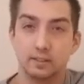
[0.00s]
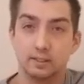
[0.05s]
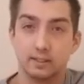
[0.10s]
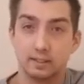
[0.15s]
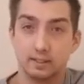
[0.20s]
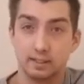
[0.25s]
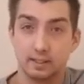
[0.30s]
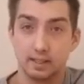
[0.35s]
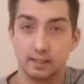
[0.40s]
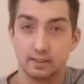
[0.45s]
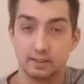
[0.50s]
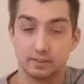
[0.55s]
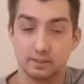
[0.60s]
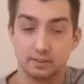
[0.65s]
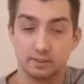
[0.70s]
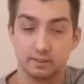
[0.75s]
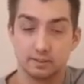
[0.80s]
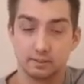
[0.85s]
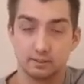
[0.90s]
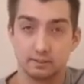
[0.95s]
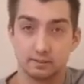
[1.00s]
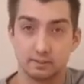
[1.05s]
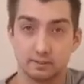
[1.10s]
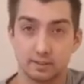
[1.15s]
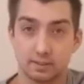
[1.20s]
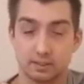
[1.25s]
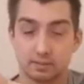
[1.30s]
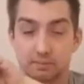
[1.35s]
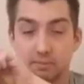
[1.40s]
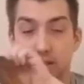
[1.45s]
and the other.
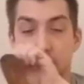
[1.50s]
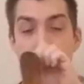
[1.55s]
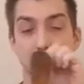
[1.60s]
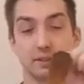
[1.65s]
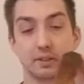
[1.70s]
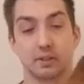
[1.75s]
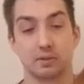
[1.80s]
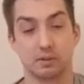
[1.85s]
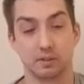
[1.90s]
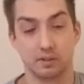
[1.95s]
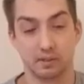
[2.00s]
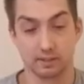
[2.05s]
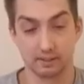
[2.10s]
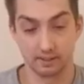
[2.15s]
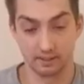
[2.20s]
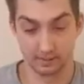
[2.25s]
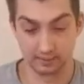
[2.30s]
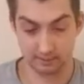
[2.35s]
Get some color going on.